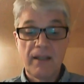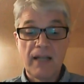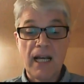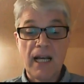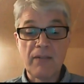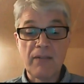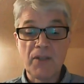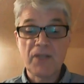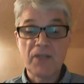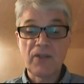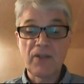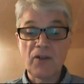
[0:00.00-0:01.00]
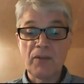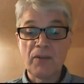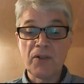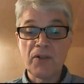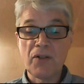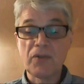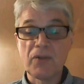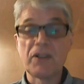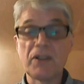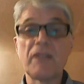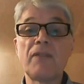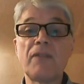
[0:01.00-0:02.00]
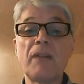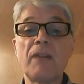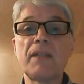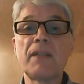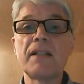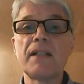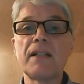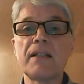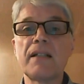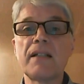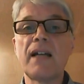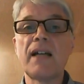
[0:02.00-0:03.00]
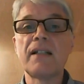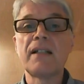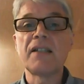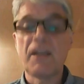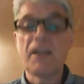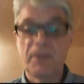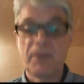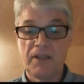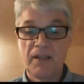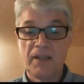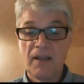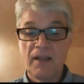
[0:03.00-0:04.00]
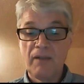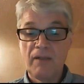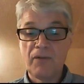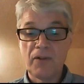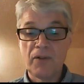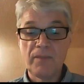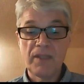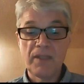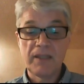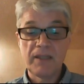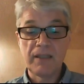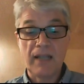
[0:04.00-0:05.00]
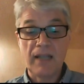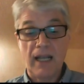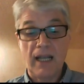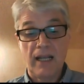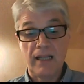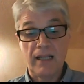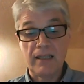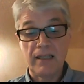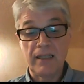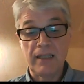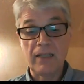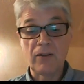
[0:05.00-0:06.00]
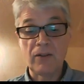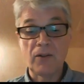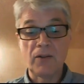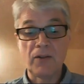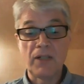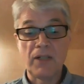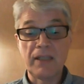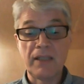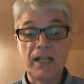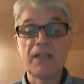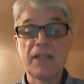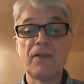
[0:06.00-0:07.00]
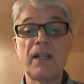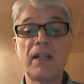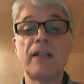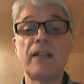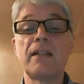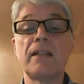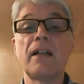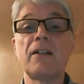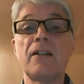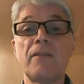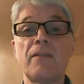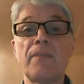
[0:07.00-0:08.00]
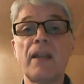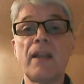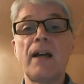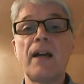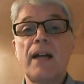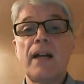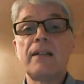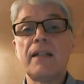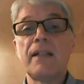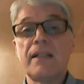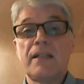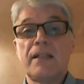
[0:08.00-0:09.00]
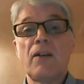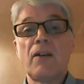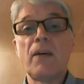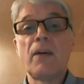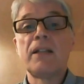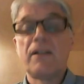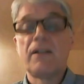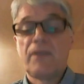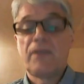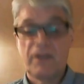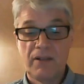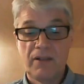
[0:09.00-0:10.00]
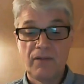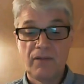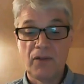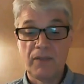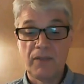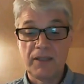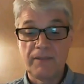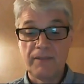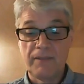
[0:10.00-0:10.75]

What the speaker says: and much of the law about children and families is entirely separate from the law in the rest of the United Kingdom and is quite different from it.